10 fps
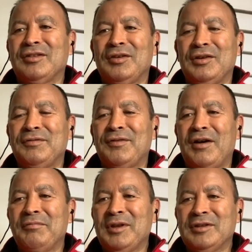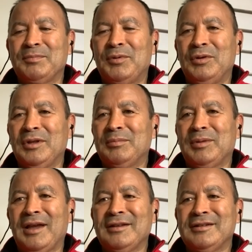of 35 minutes ball in
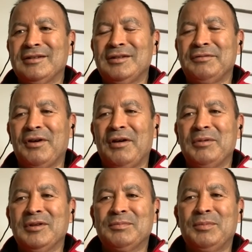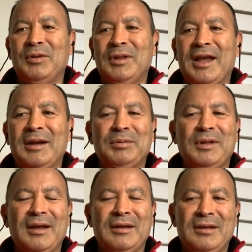play, 65 minutes ball out of
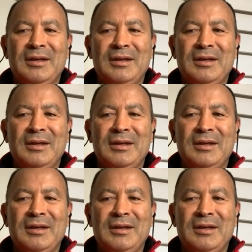play.